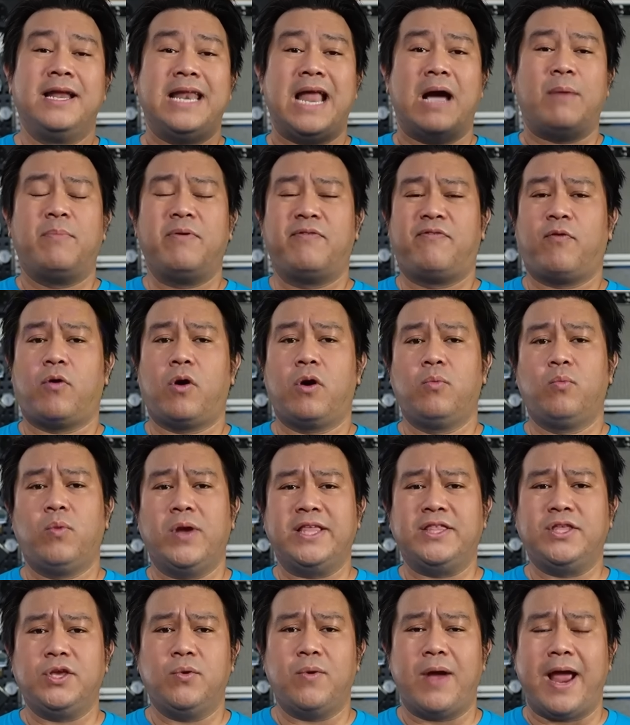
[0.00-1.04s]
Now, before
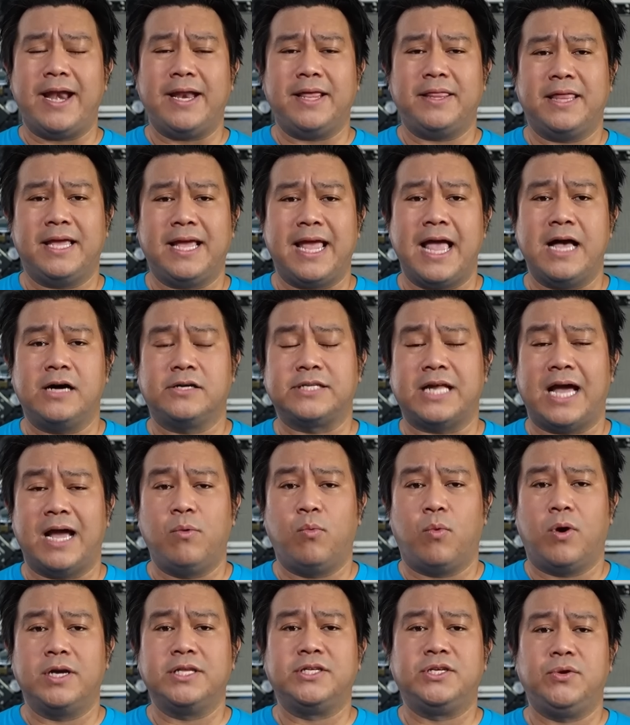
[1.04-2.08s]
we do anything else,
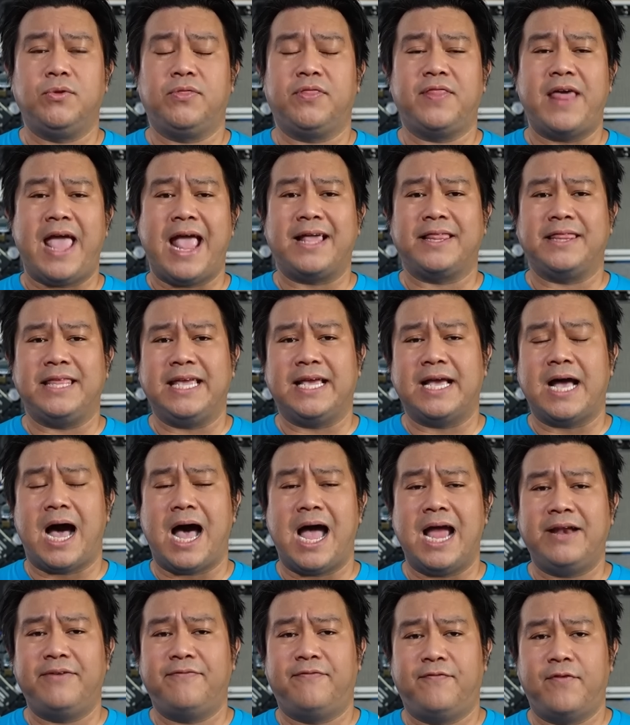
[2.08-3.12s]
I want to thank the
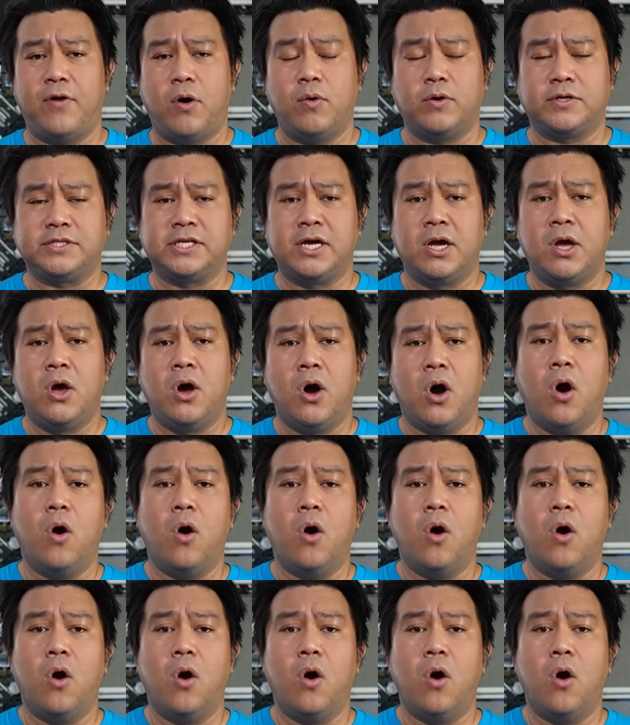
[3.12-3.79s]
kind folks